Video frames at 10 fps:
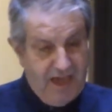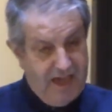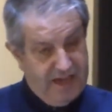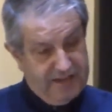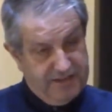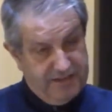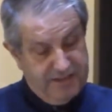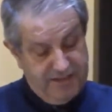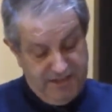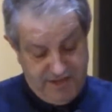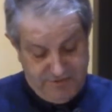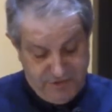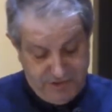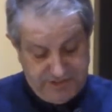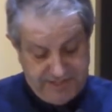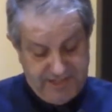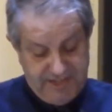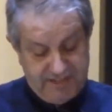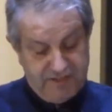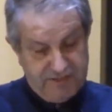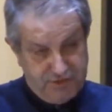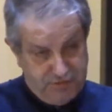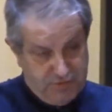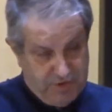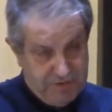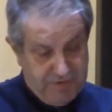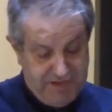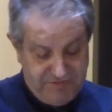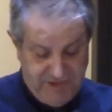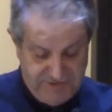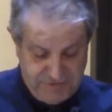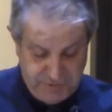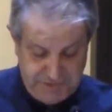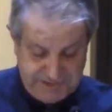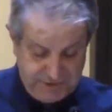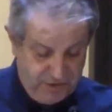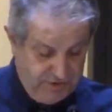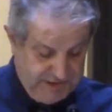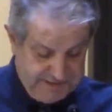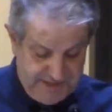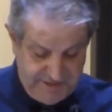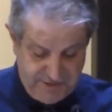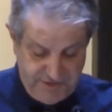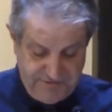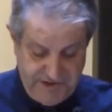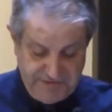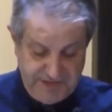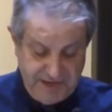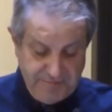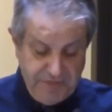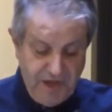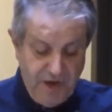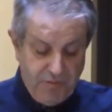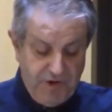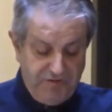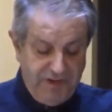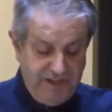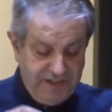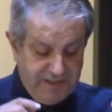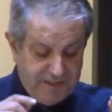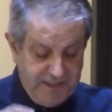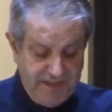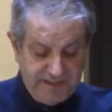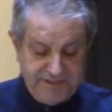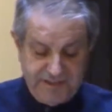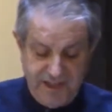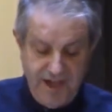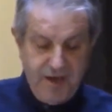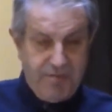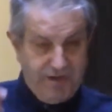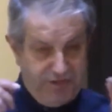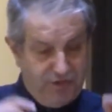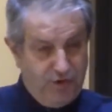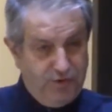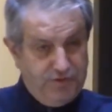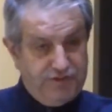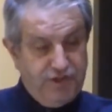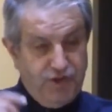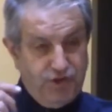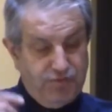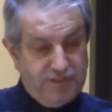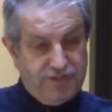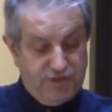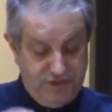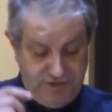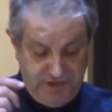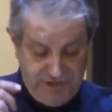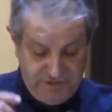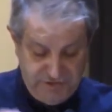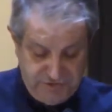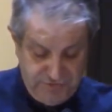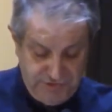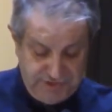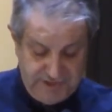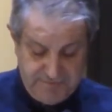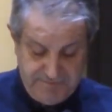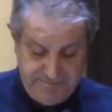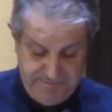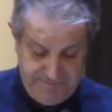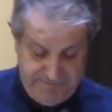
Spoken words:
And in a verse identical to the one we read a few weeks ago, Isaiah 35:10, we read this about those who returned to Jerusalem.